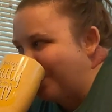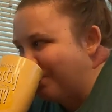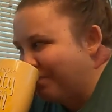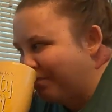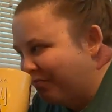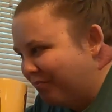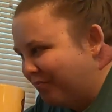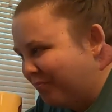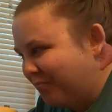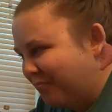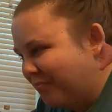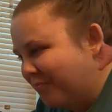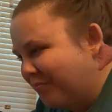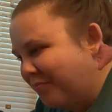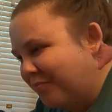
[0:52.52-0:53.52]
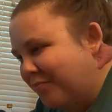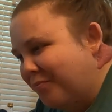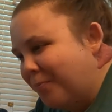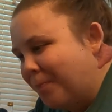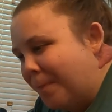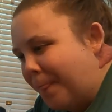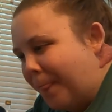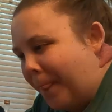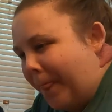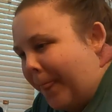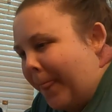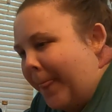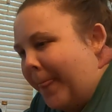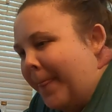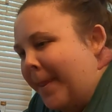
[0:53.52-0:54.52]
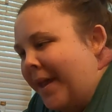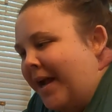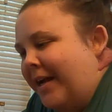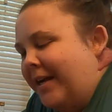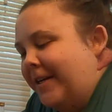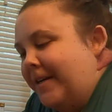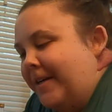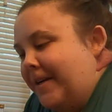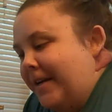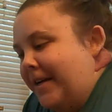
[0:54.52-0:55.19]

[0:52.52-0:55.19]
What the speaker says: Nothing is said.